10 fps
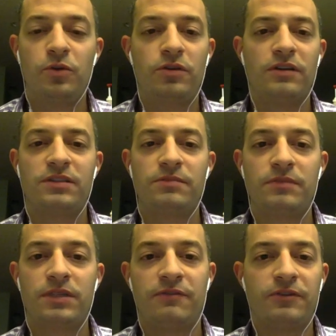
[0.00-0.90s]
calls
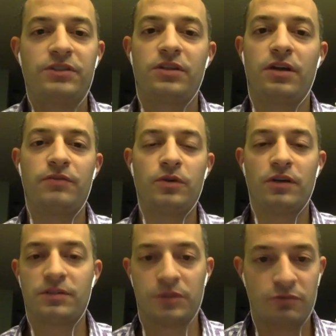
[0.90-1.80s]
him? First off, who
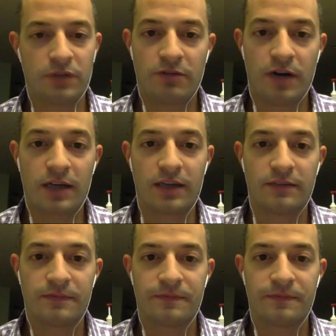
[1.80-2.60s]
calls him the Red Rocket?